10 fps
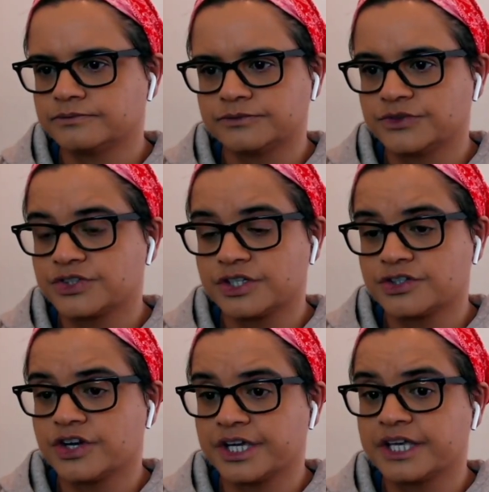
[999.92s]
It's gonna
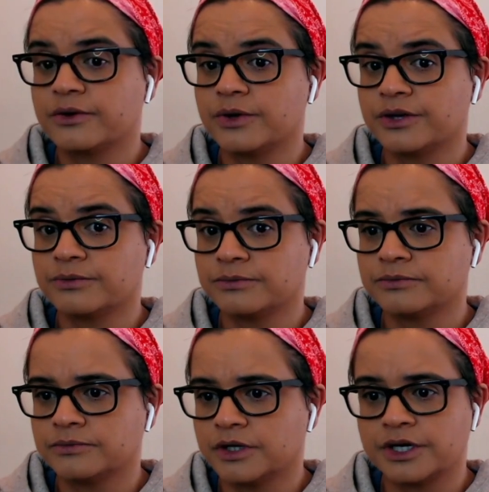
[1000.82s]
try and kill you.
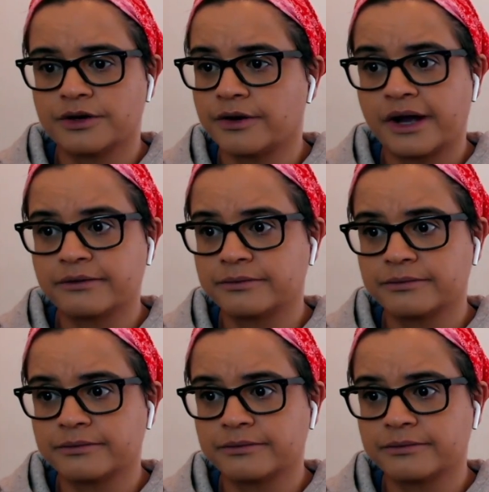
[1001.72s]
I don't know how.